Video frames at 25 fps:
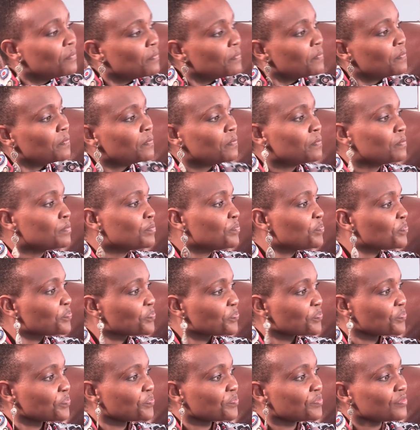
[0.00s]
People
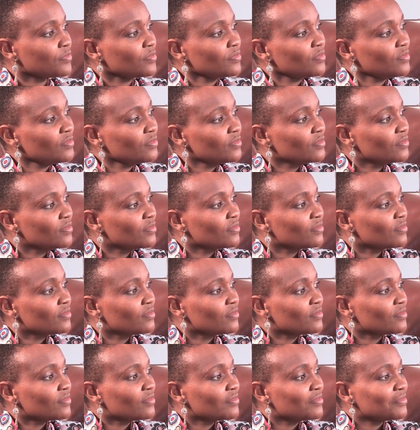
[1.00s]
love me, everybody
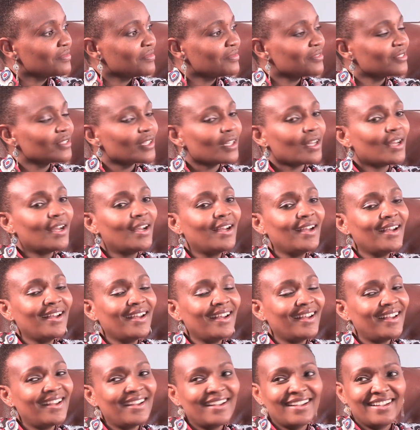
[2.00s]
loves me. I
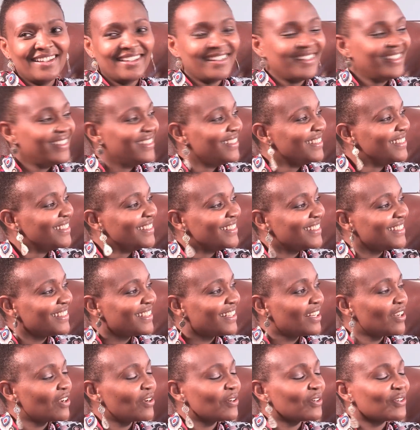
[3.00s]
used to think so.
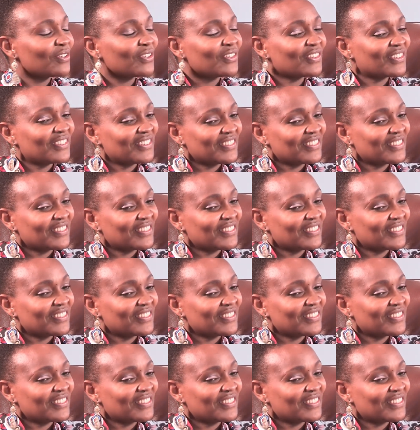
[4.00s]
But